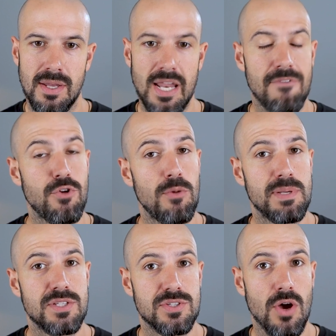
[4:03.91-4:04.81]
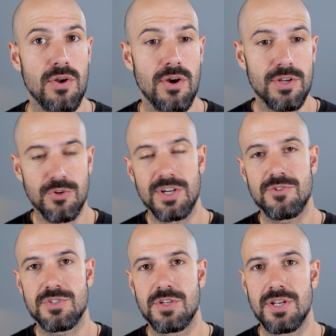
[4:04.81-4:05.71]
Now, if you're a business owner and you're
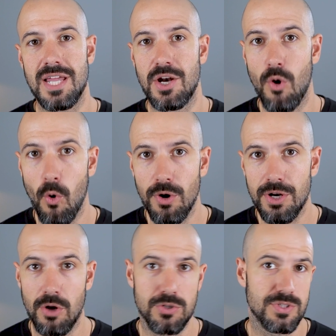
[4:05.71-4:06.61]
interested in an audit on your